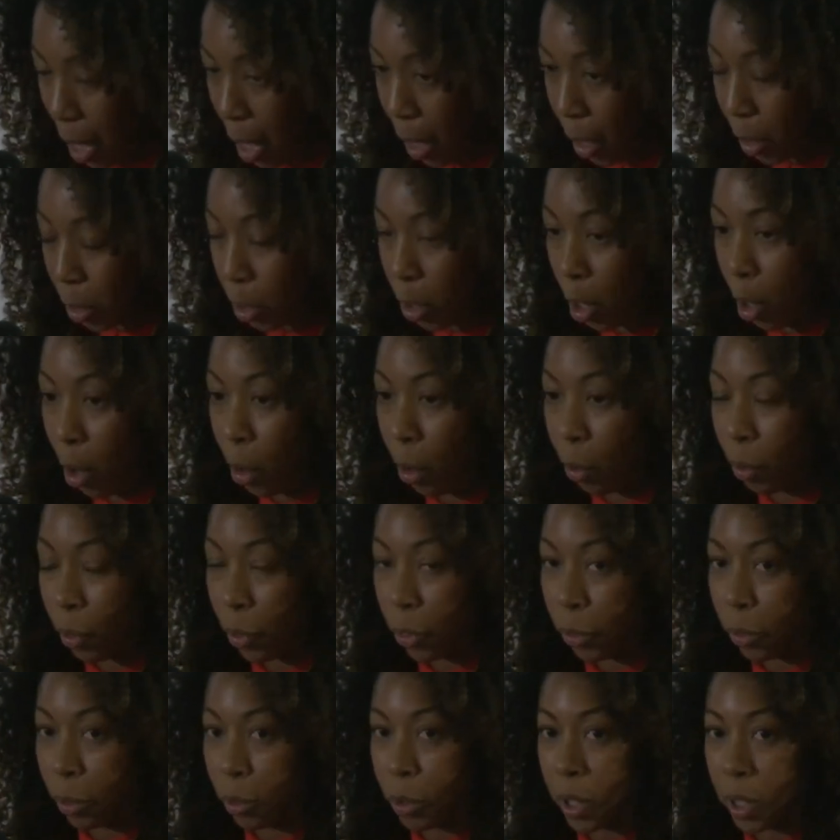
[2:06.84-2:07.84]
So
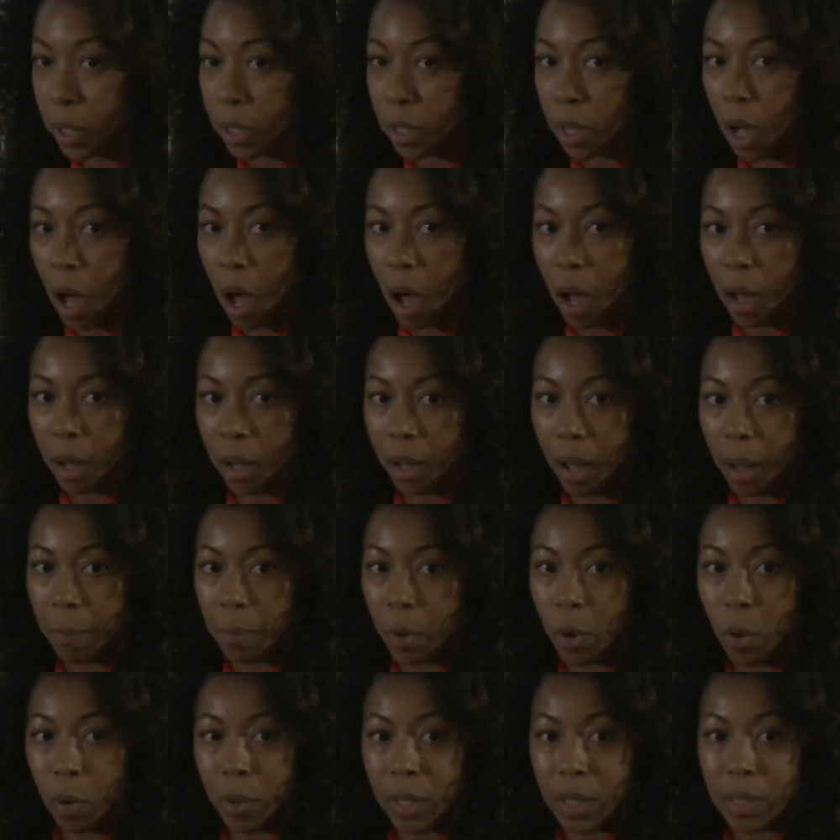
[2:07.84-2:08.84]
through this talk,
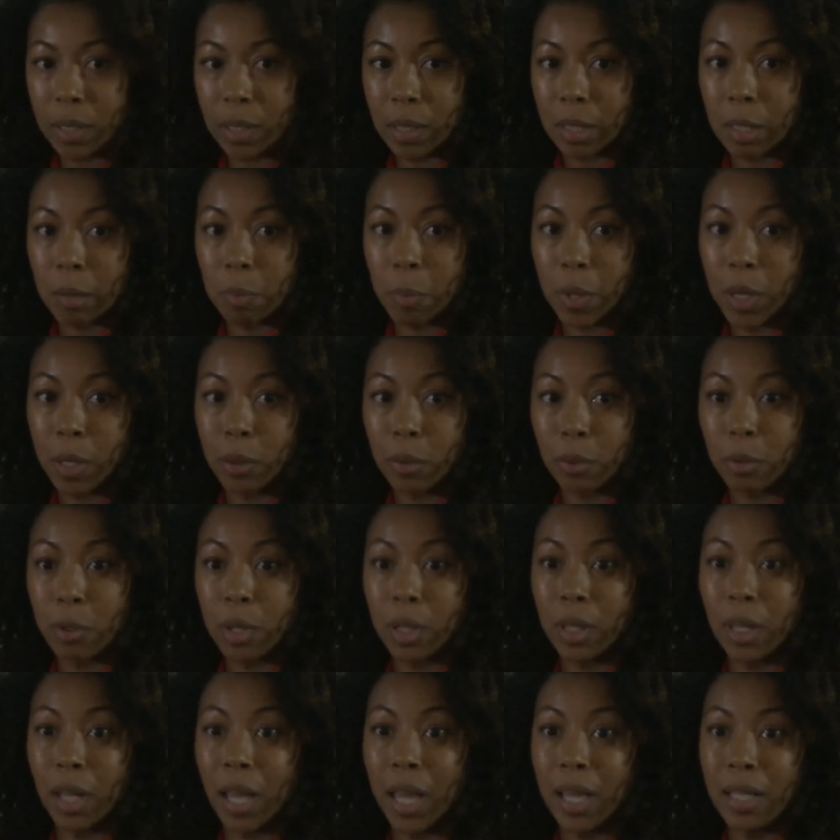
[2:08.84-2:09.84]
I'm going to speak through
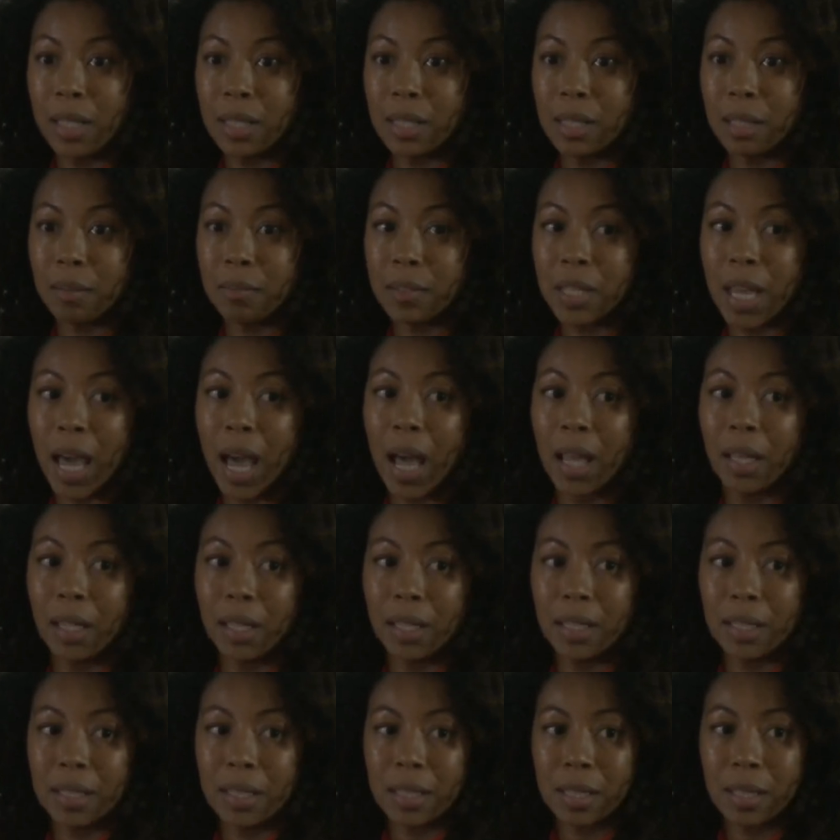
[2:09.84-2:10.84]
the lens of
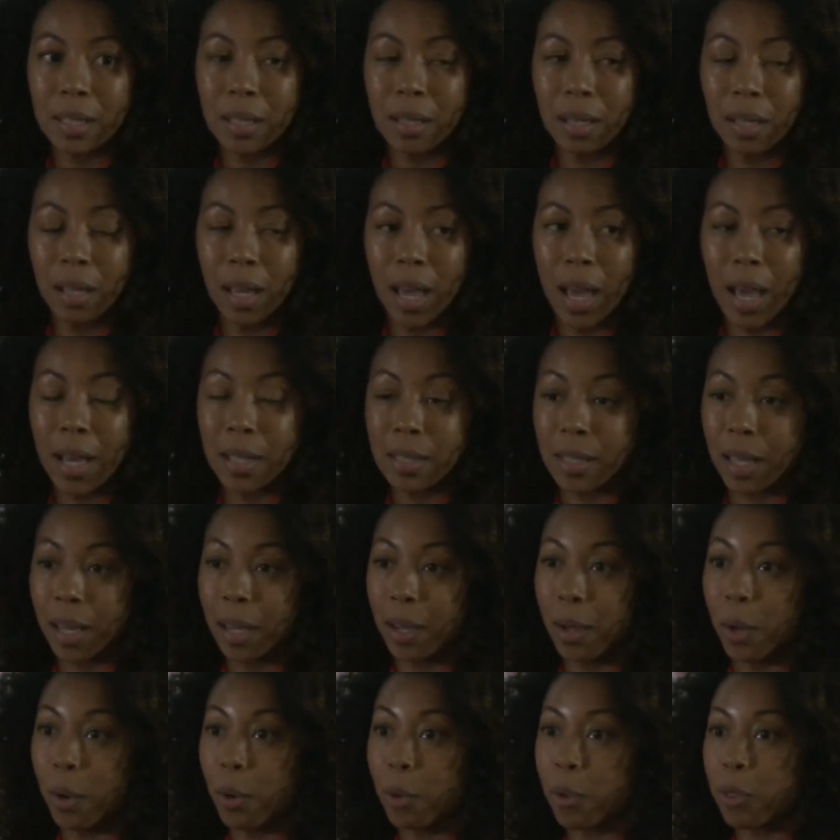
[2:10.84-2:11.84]
talent as I
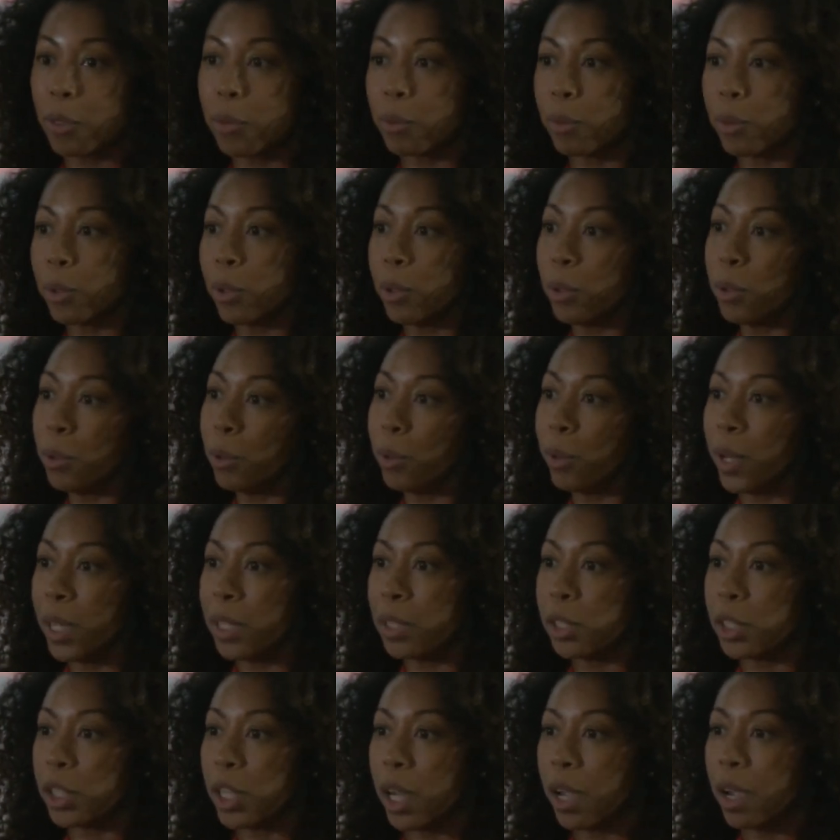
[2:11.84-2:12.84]
go through
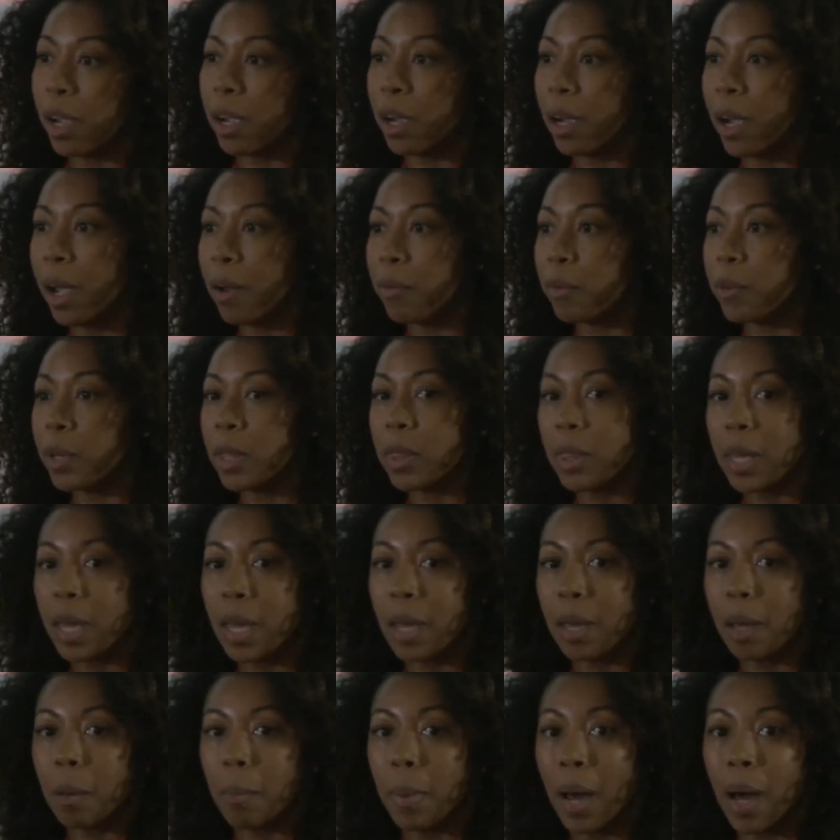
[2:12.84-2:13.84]
and share
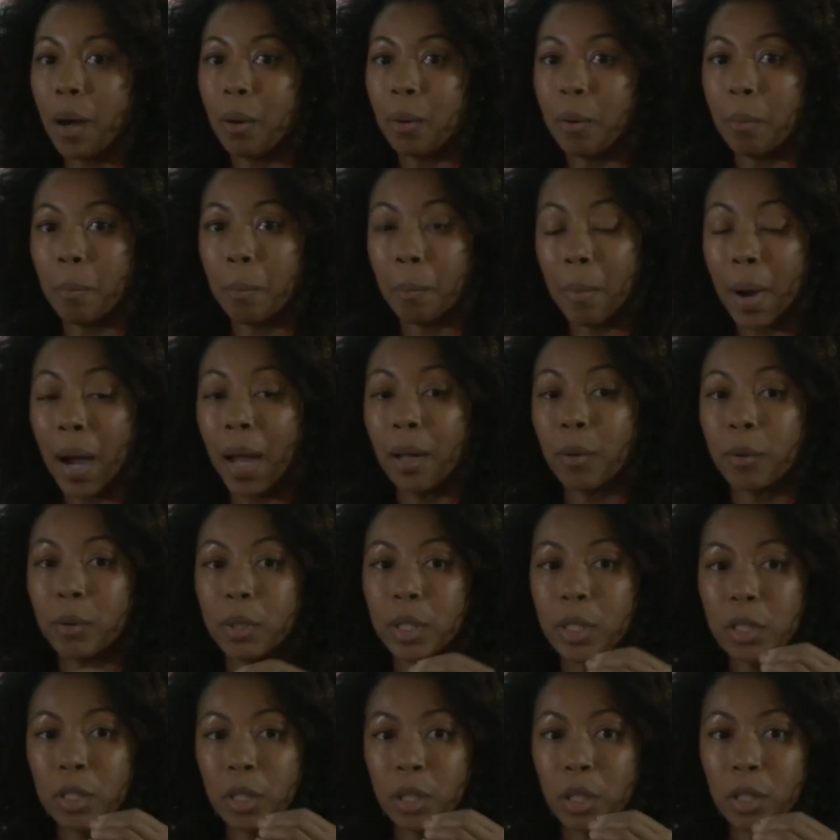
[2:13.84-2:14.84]
everything about my
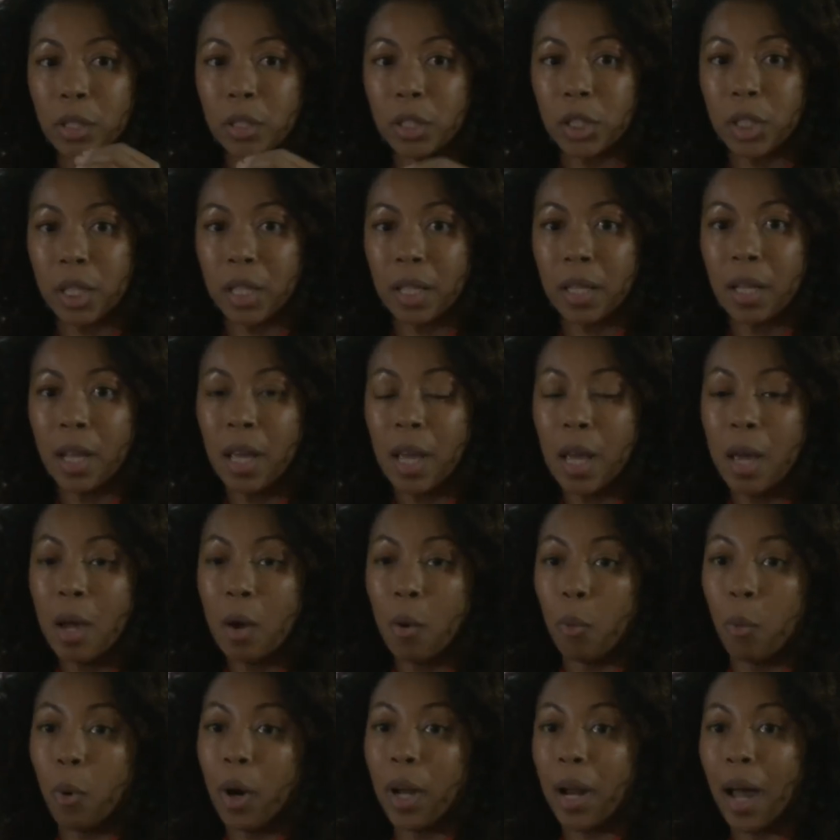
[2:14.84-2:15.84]
research, and
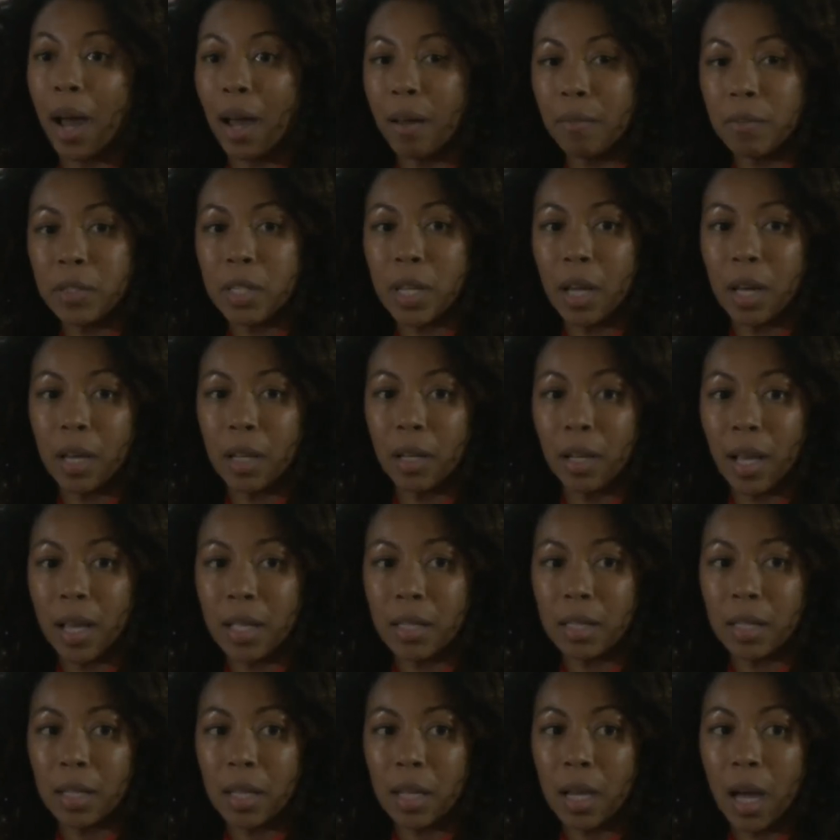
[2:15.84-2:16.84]
what I've done
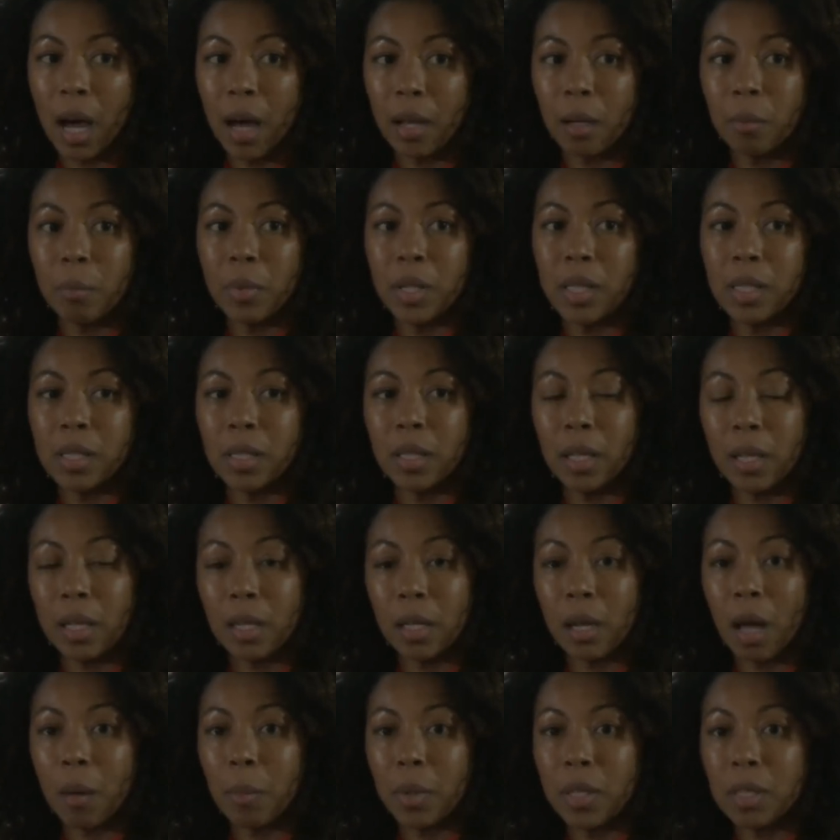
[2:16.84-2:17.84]
as an economist in
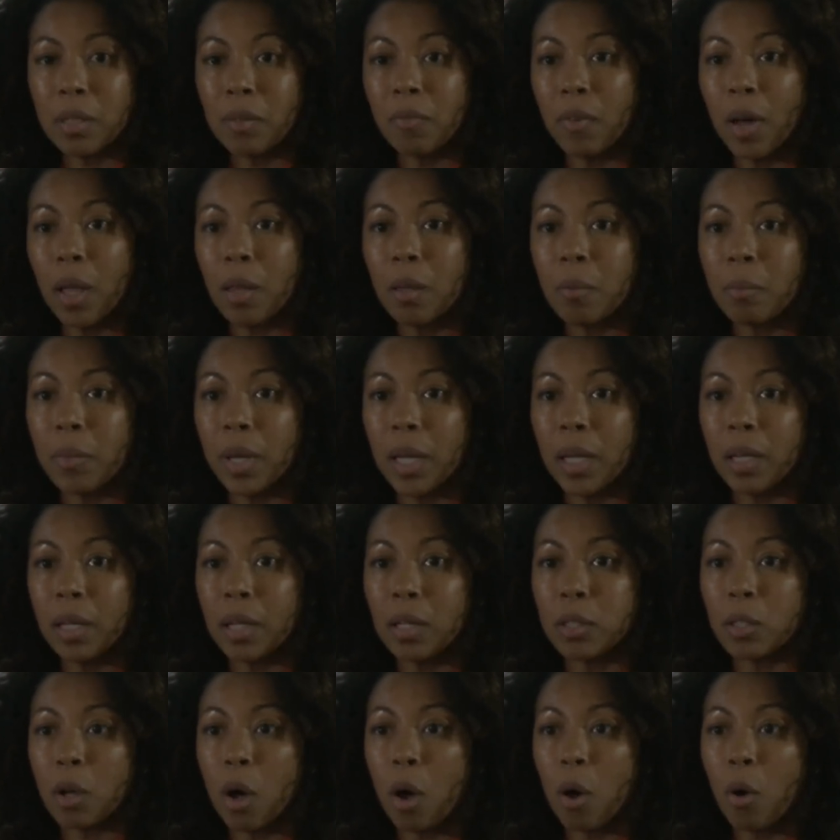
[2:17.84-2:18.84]
economic development
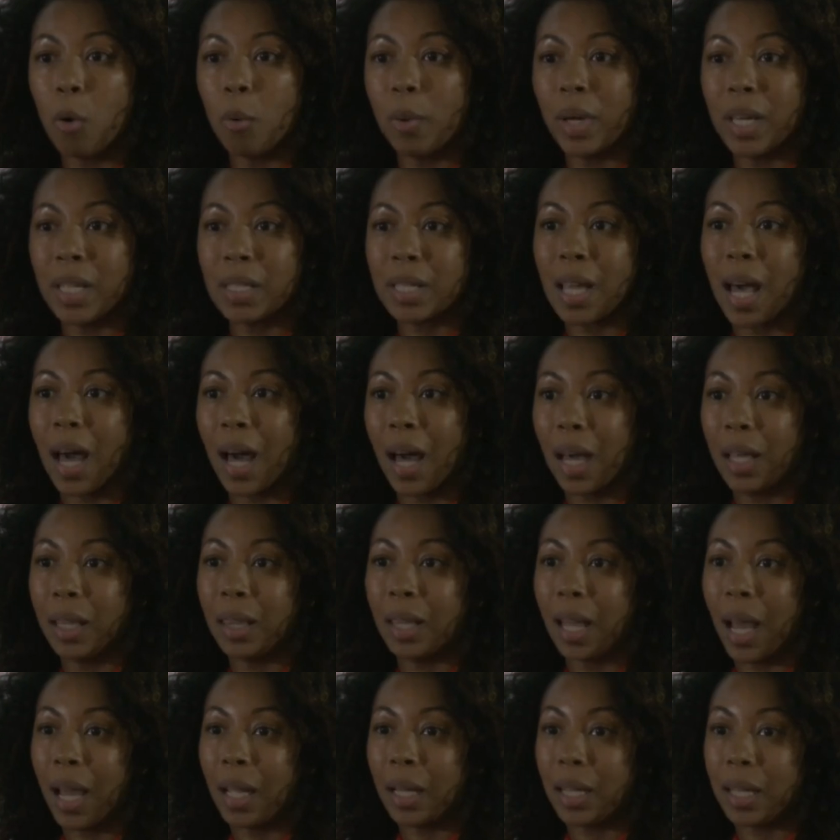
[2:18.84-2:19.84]
is always
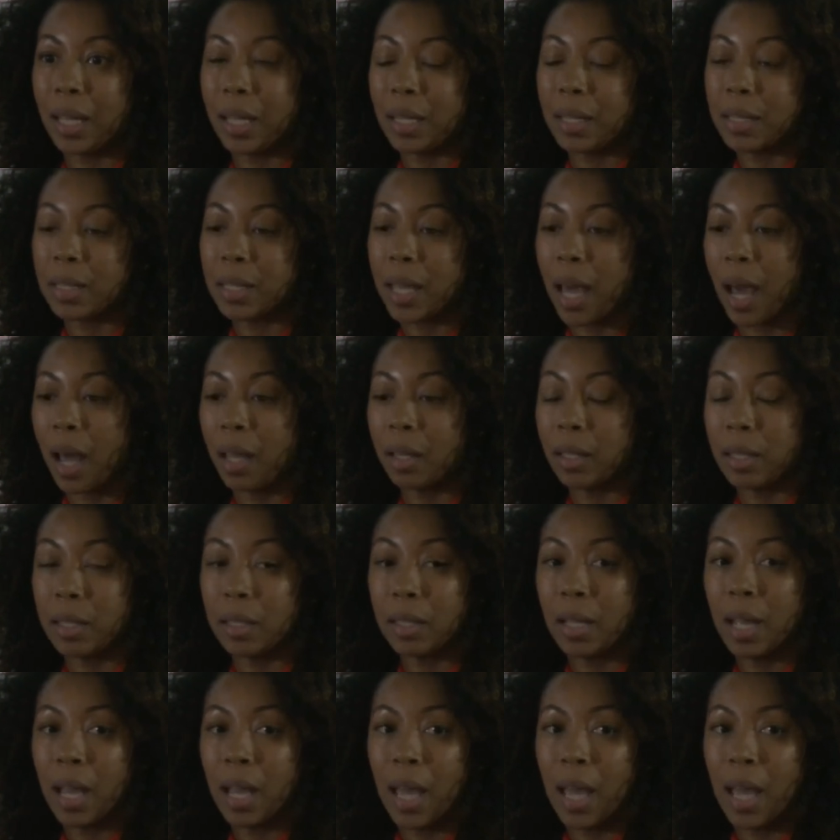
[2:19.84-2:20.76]
highlighting talent.